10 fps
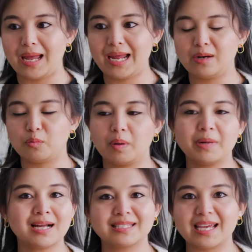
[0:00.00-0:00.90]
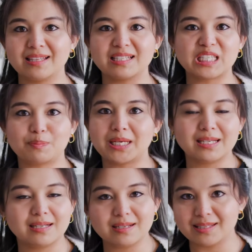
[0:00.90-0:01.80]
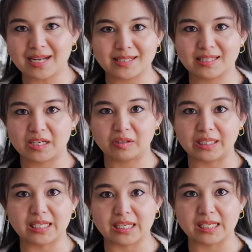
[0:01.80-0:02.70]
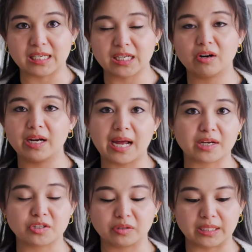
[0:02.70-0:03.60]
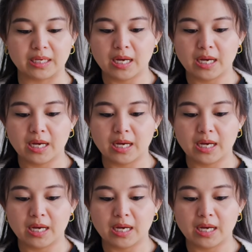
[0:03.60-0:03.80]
And I'm not saying that speed is necessarily key here. I actually